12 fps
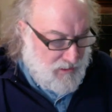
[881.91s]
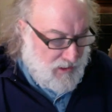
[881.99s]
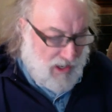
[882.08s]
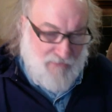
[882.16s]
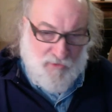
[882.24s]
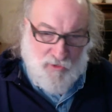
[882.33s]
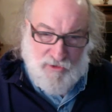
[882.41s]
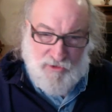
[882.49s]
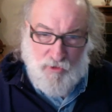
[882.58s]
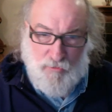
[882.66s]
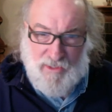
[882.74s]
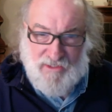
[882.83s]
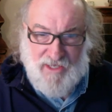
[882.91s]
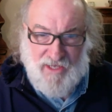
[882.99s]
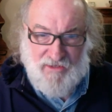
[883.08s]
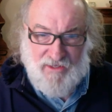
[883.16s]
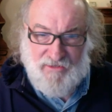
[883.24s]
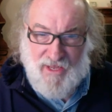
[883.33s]
I've heard so many say
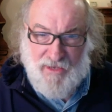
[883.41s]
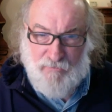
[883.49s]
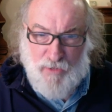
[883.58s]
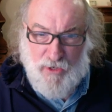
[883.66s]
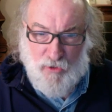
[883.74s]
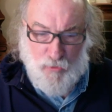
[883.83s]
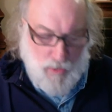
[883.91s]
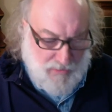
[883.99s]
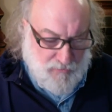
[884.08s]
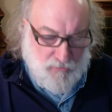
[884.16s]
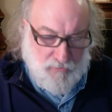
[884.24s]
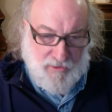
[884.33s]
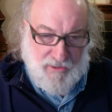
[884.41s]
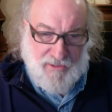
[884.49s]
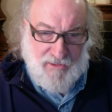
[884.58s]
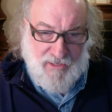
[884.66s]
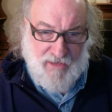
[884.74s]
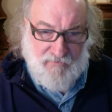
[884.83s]
that they appear
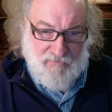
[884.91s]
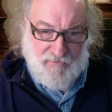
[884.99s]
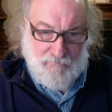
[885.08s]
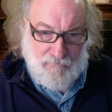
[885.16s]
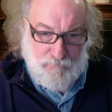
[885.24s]
regularly in heaven.